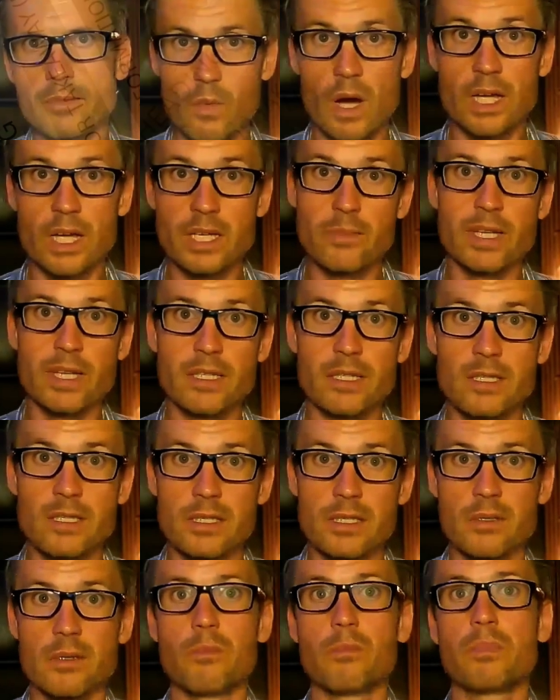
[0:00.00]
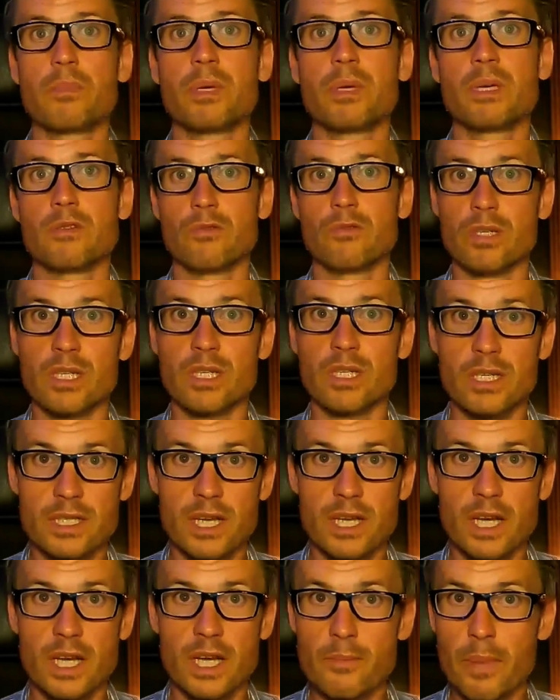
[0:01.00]
Why it matters? Because readers are
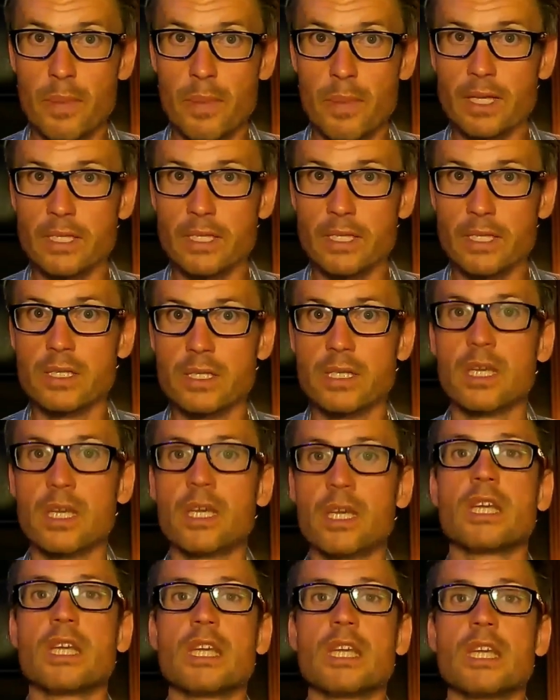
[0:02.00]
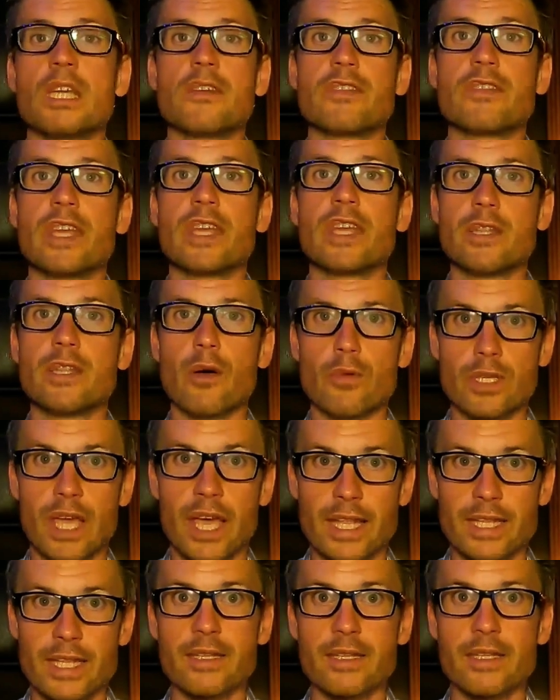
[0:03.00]
busy. If they don't
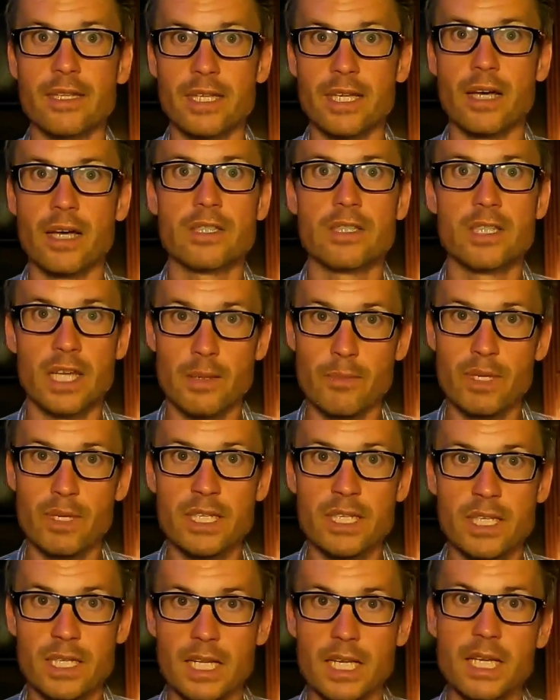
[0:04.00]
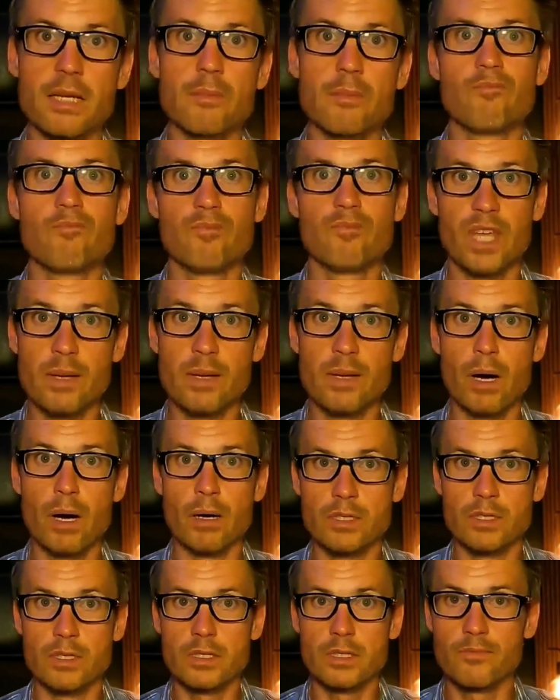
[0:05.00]
get the answer immediately, they
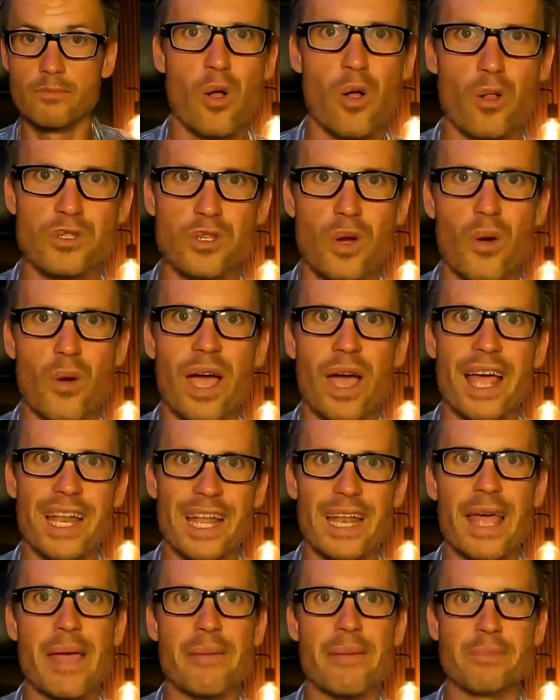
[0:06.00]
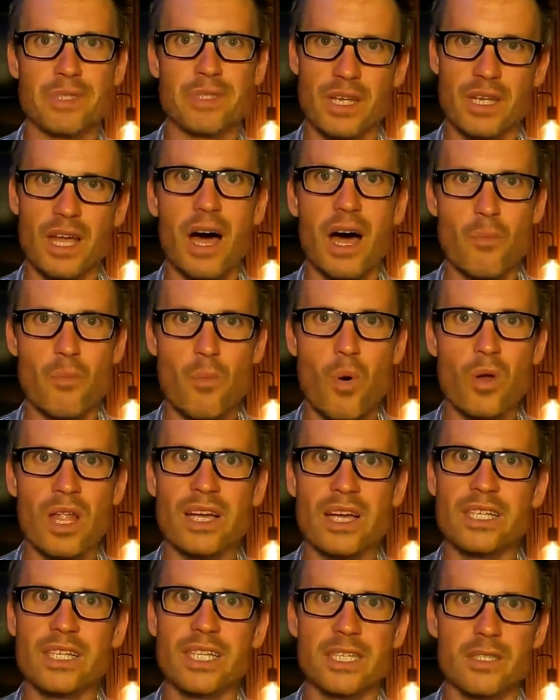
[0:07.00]
bounce. Also, LLMs are more
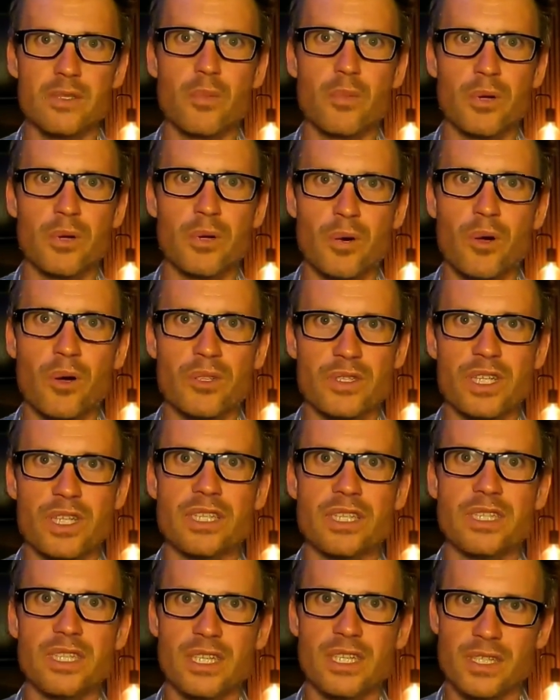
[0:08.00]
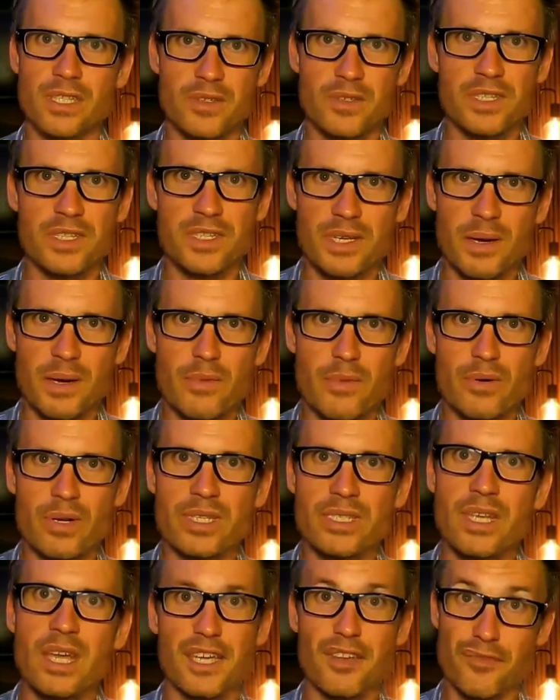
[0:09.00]
likely to pull your content into the
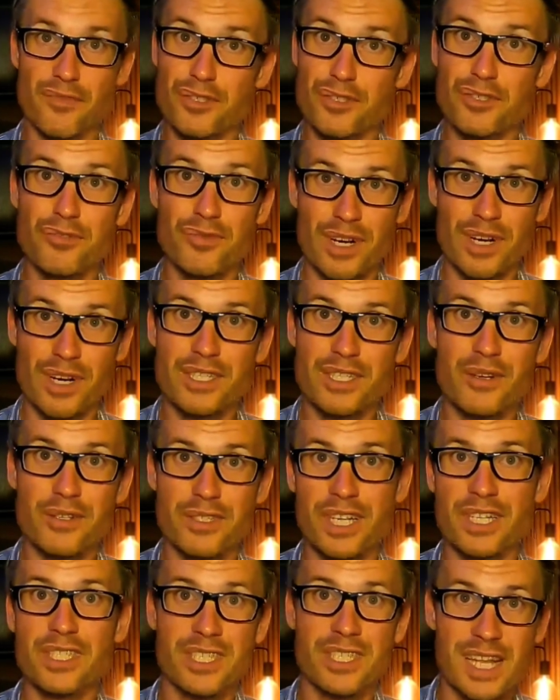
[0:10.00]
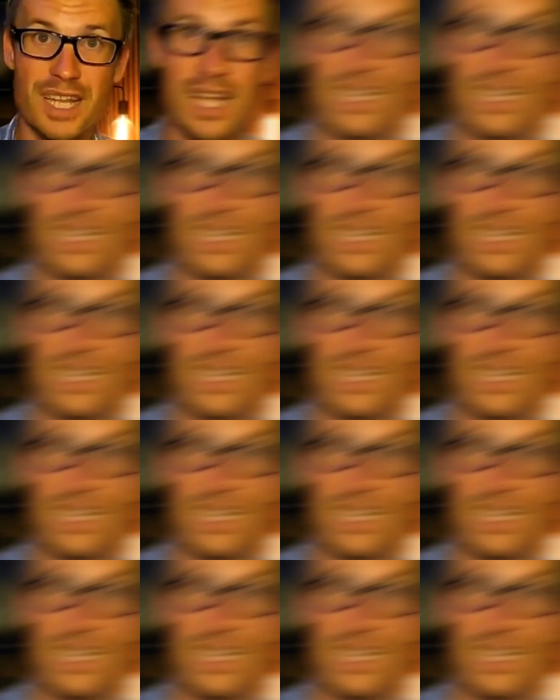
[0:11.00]
summaries if you structure your sections